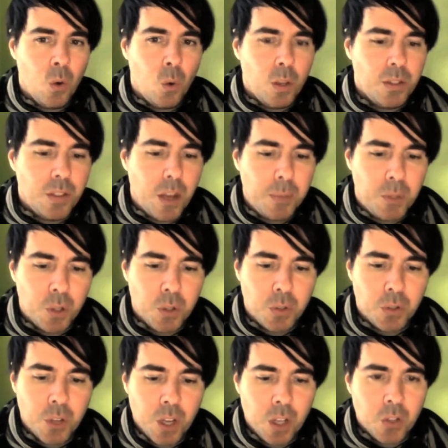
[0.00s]
What's up,
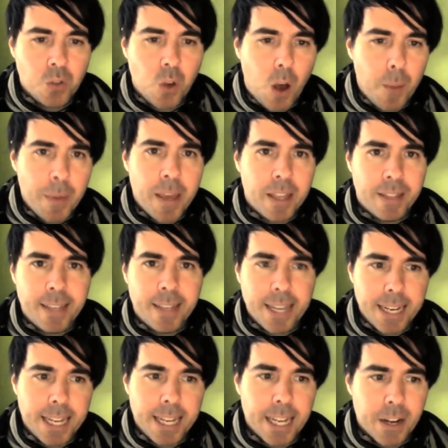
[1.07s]
dudes? So I'm
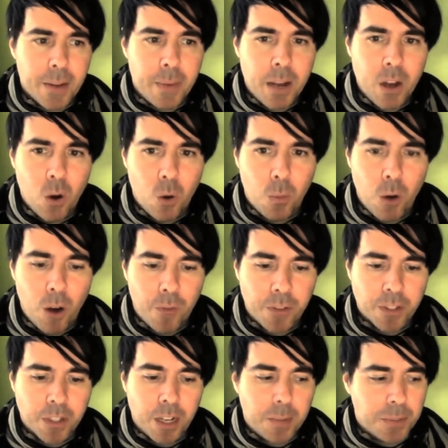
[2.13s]
sitting here at my home
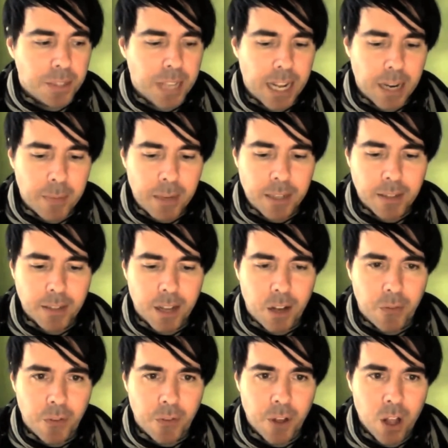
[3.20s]
office and I'm saying to
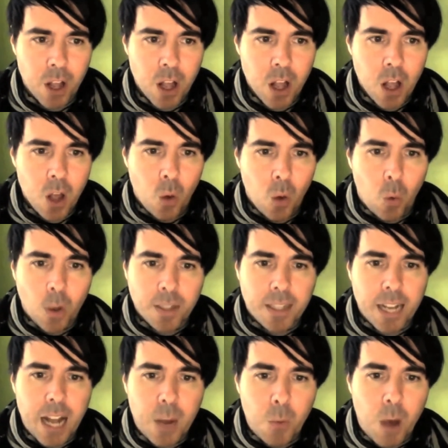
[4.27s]
myself, what
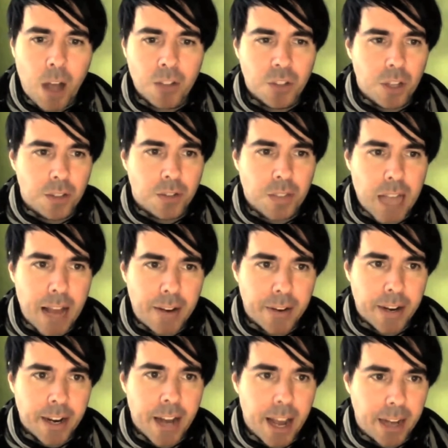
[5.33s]
did I watch on
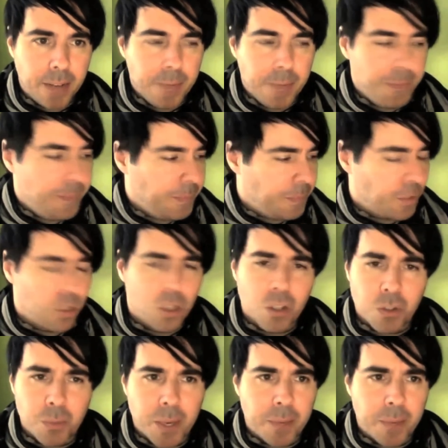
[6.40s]
Saturday night?
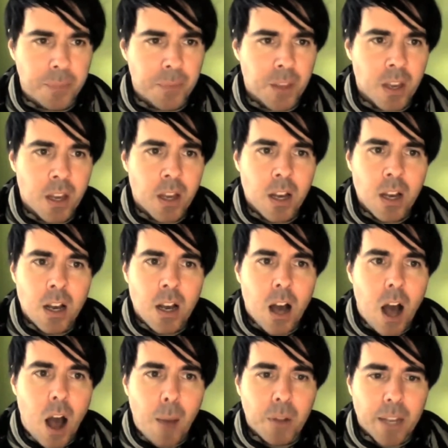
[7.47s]
Excuse me.
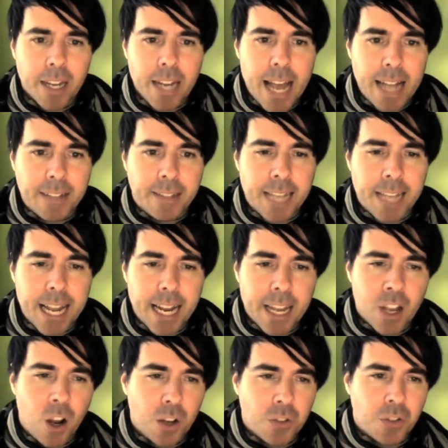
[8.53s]
I'm looking at
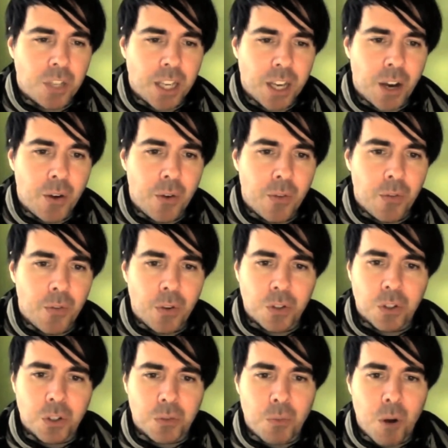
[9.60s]
Danny Garcia
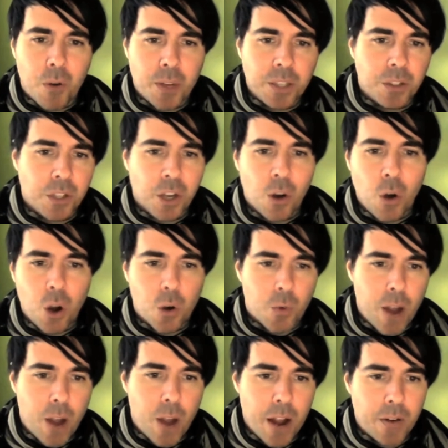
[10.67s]
versus Mauricio
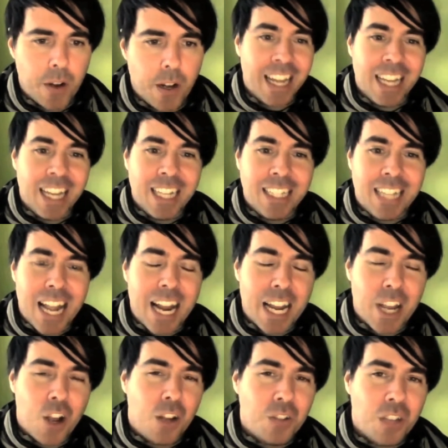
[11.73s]
Herrera. Danny
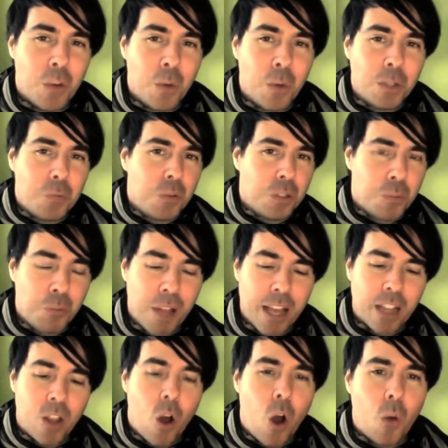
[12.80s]
Garcia, we're supposed to play
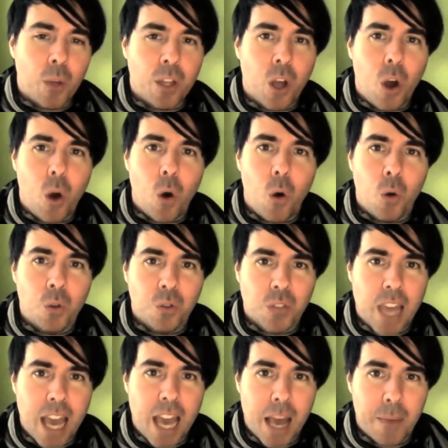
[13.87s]
along with the whole
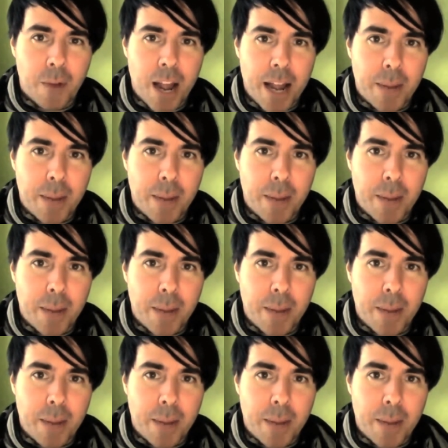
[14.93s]
scam, right?